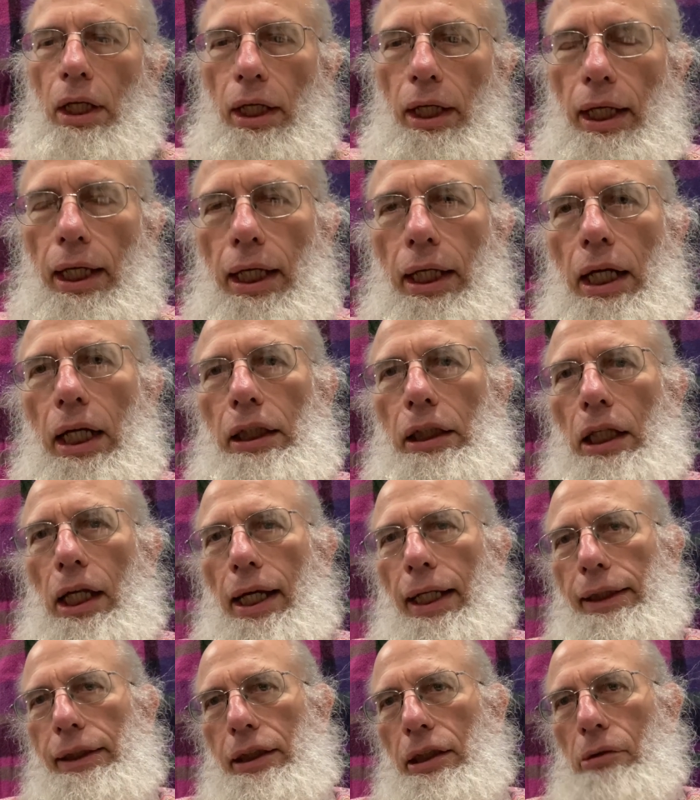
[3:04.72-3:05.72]
And I
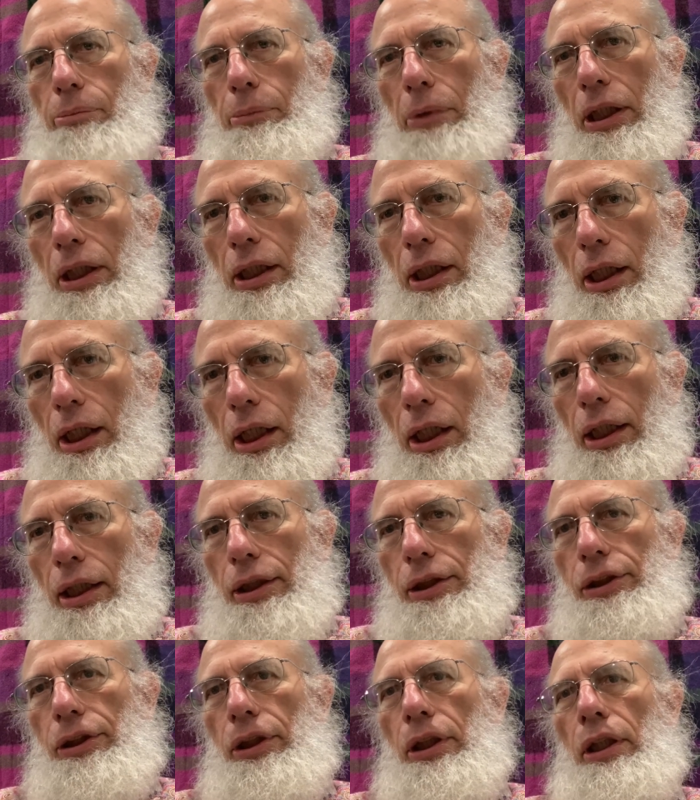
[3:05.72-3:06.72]
liked it
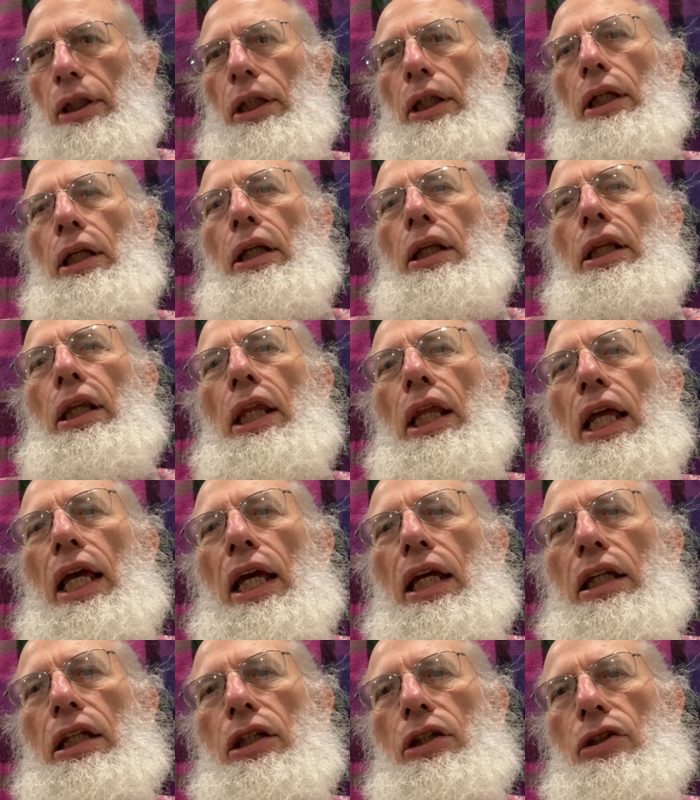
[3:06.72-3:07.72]
because
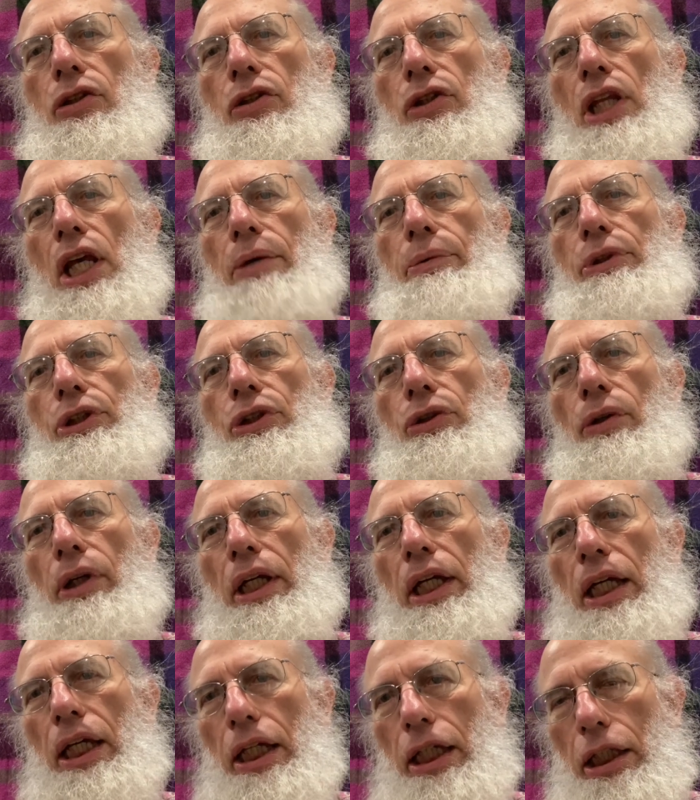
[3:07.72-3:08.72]
they would do a
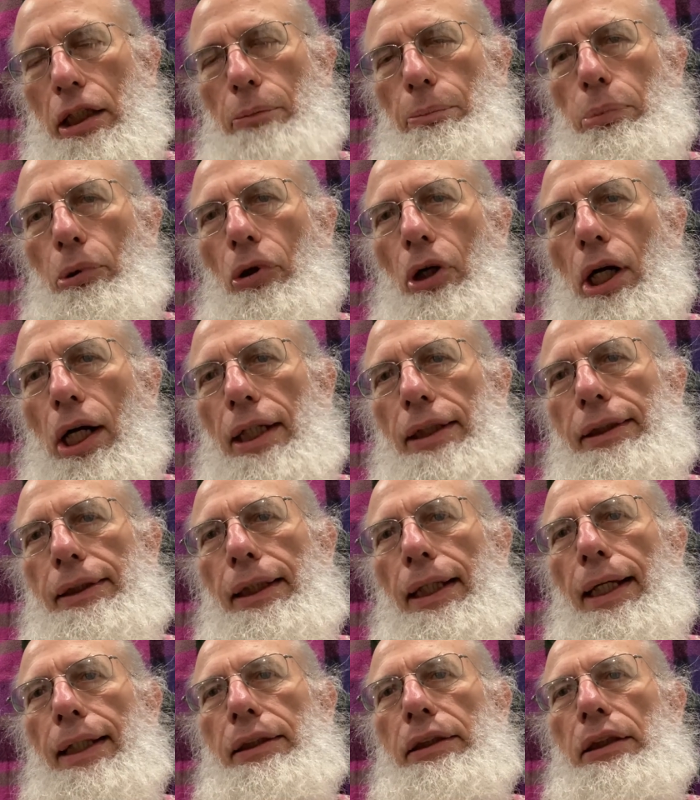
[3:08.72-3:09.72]
heat
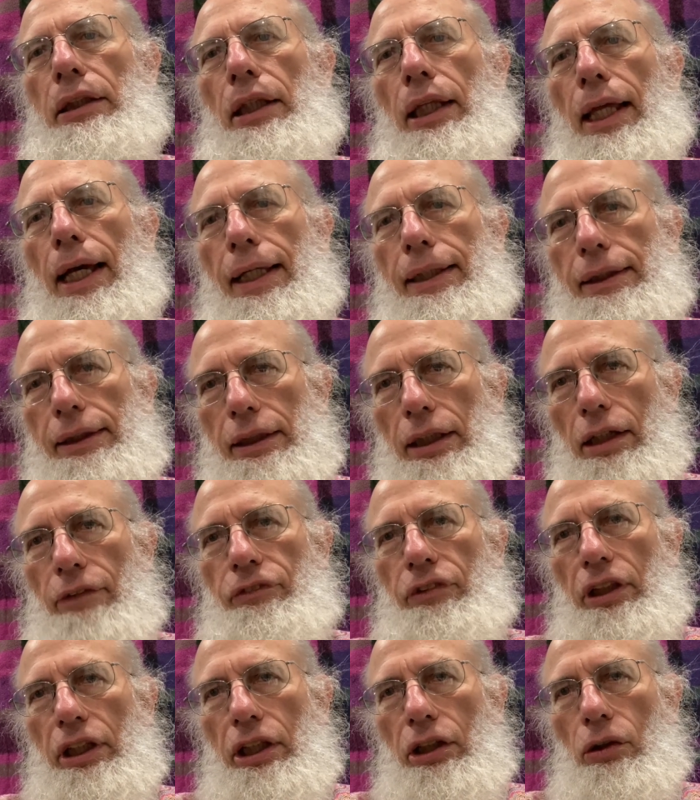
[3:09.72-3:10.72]
process to that
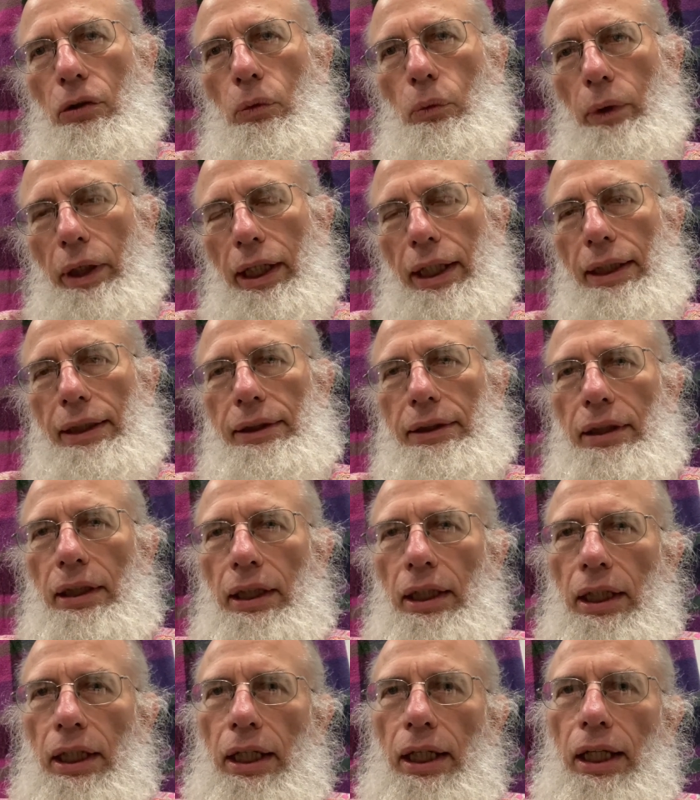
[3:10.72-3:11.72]
stuff to kill weeds.
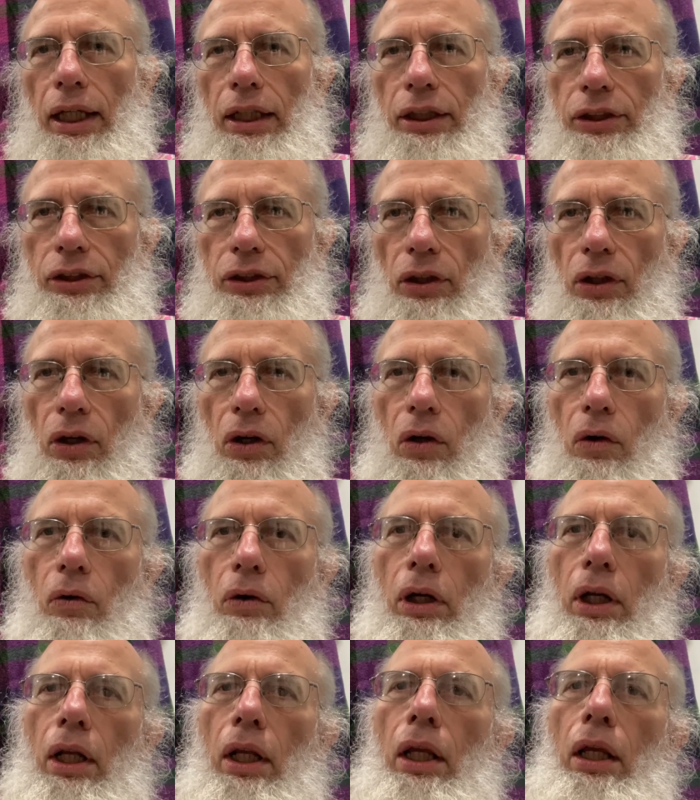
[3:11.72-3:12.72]
And
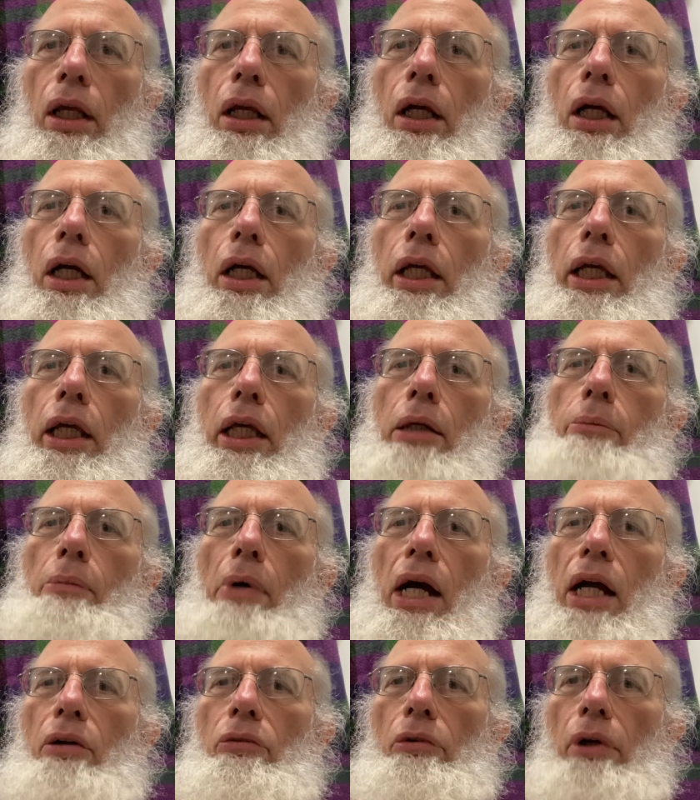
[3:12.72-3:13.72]
so in
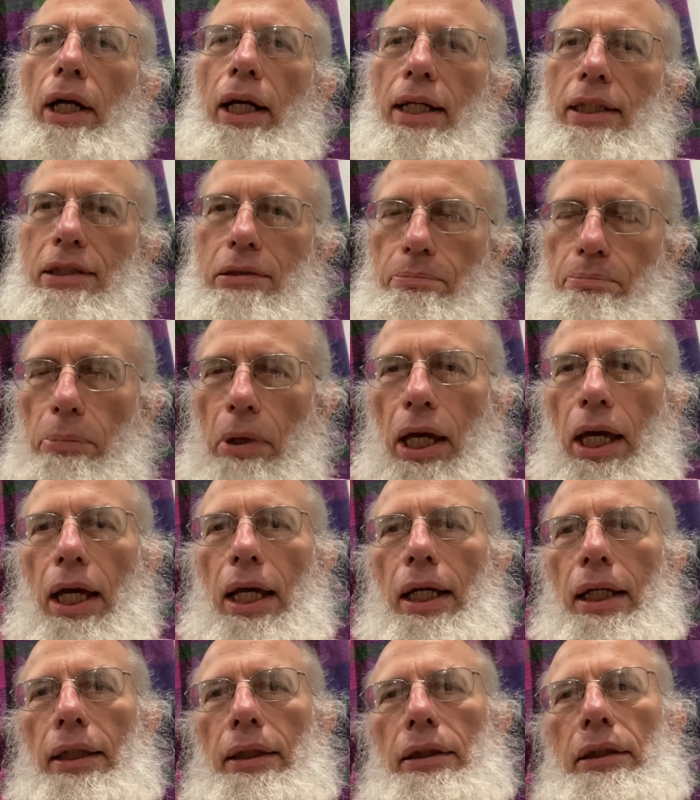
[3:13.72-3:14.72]
my raised
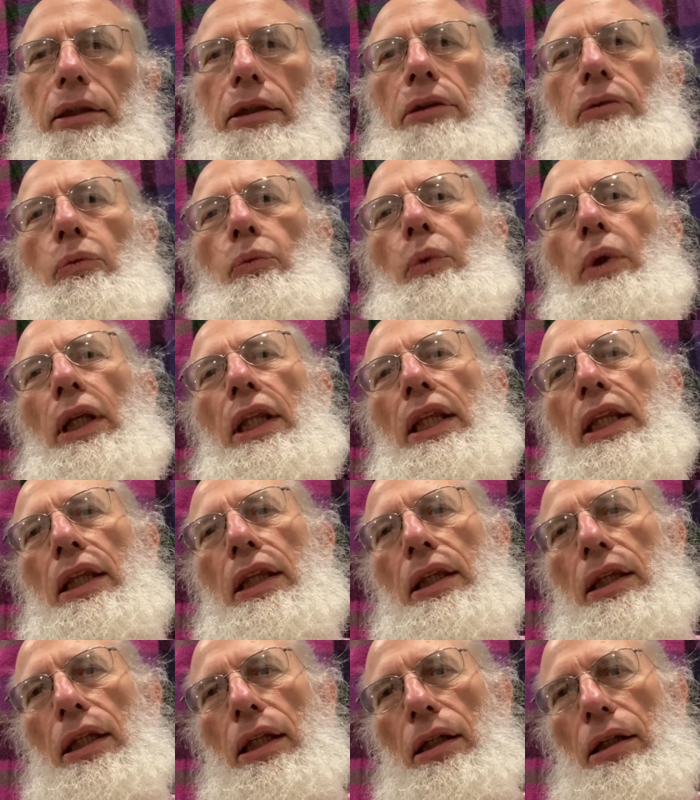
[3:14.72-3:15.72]
beds with
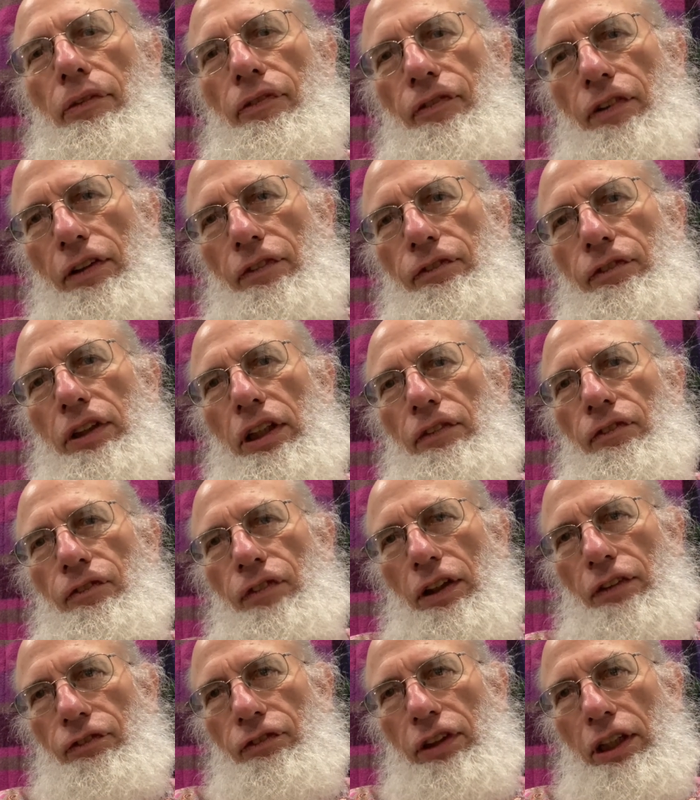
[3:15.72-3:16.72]
the
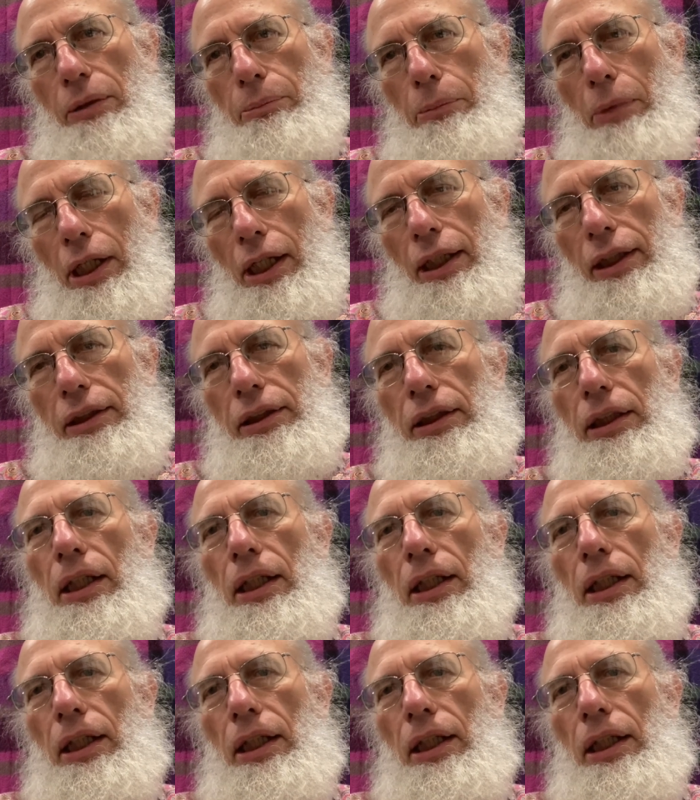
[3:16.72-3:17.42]
50-50 mix,